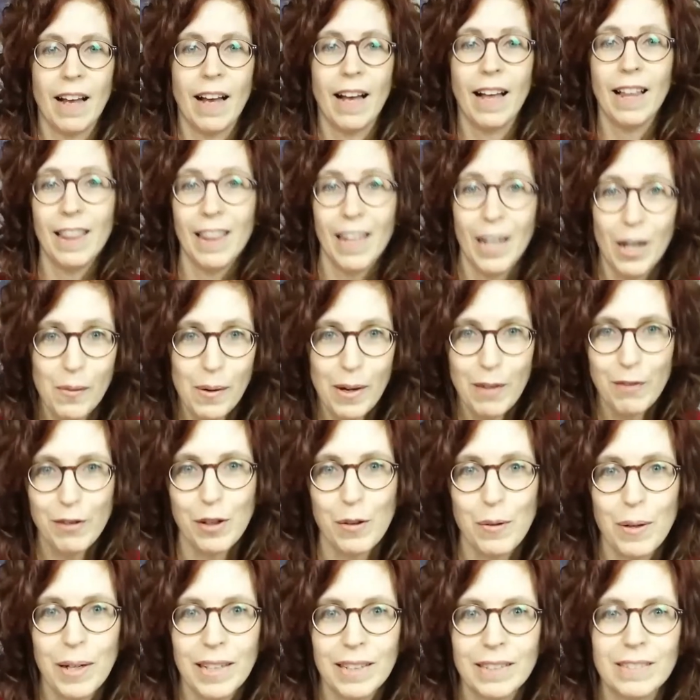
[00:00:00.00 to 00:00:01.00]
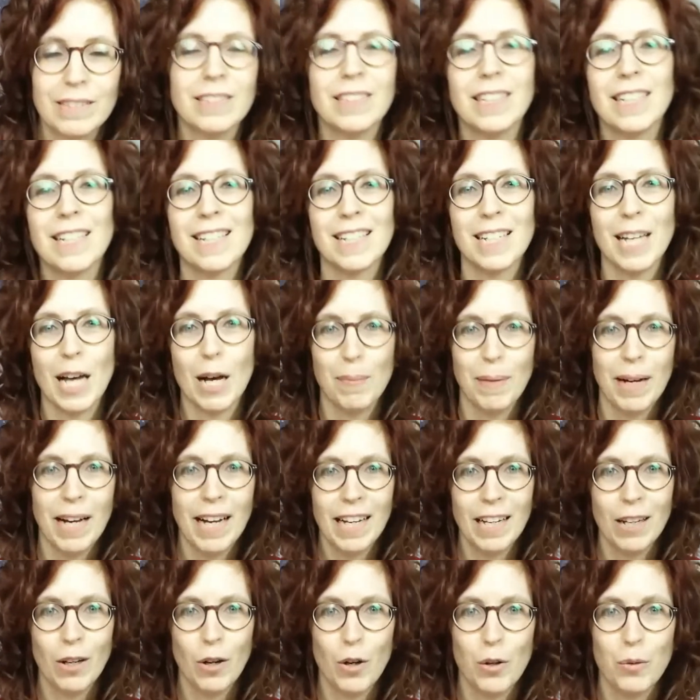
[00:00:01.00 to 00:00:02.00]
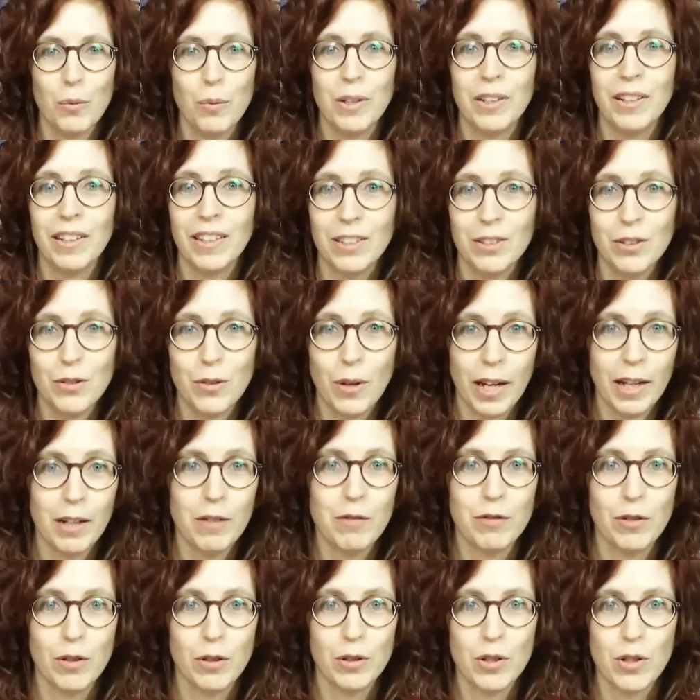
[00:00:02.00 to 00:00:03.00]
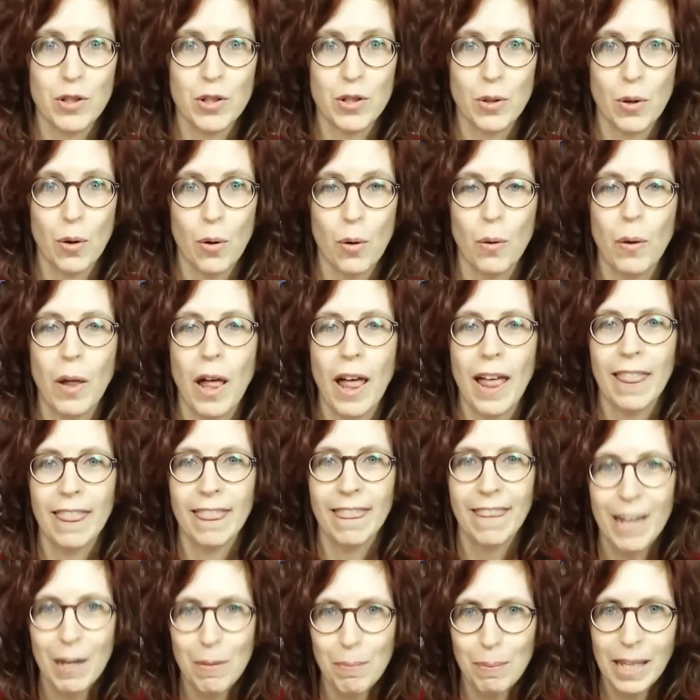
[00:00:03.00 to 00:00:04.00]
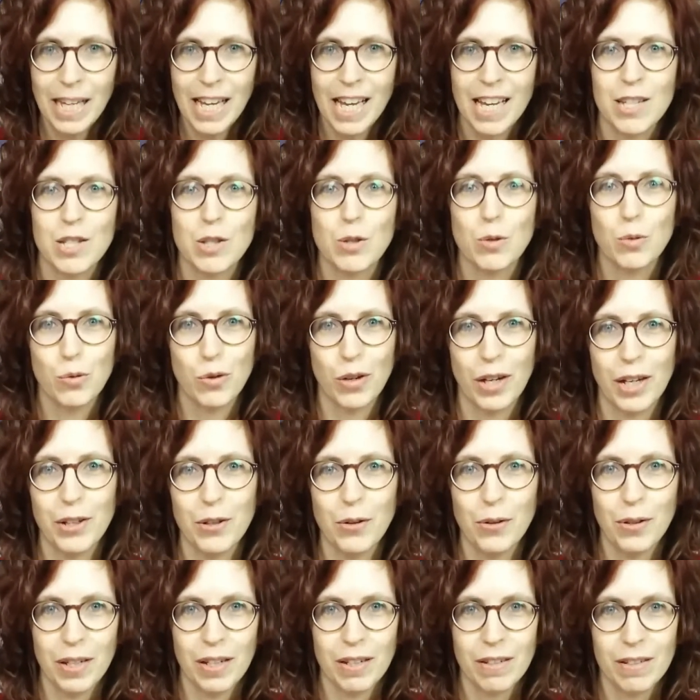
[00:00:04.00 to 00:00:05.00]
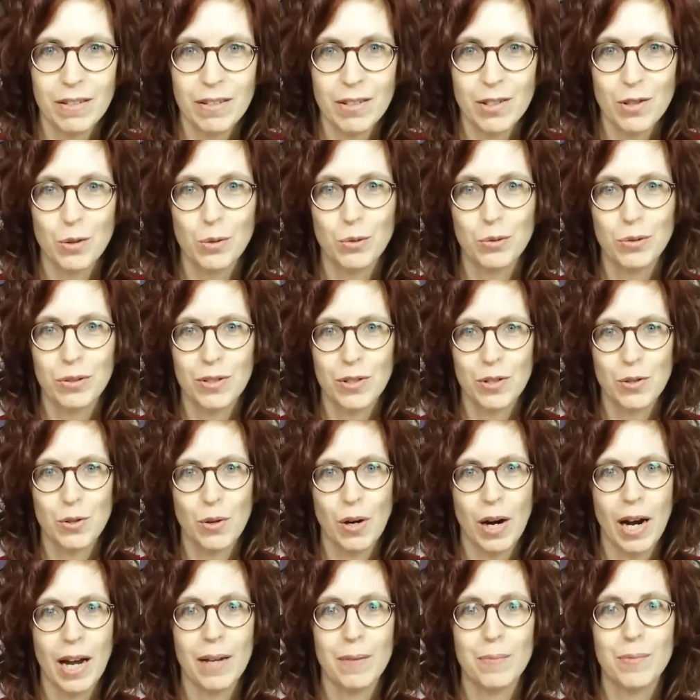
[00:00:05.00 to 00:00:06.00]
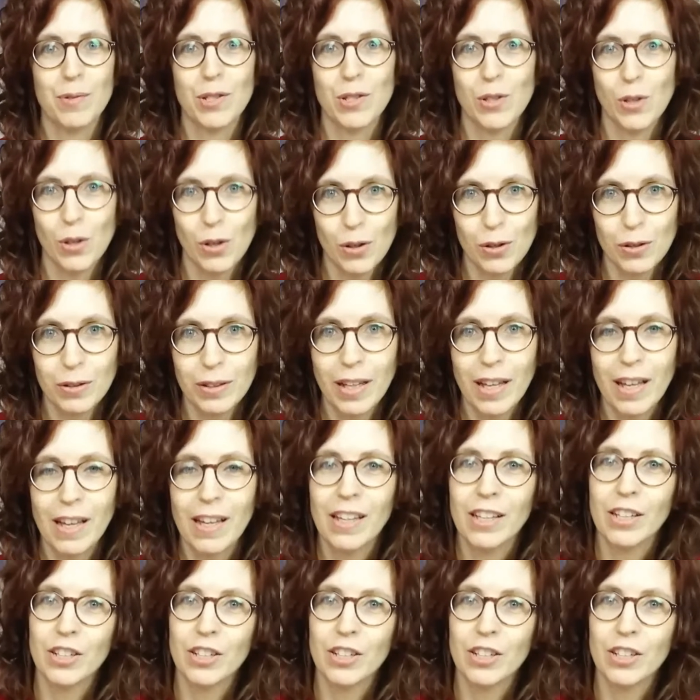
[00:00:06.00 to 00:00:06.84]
Hello everyone, it's Nama Ilon with Ear Training for the Soul, the place to train your ears to transcribe soul,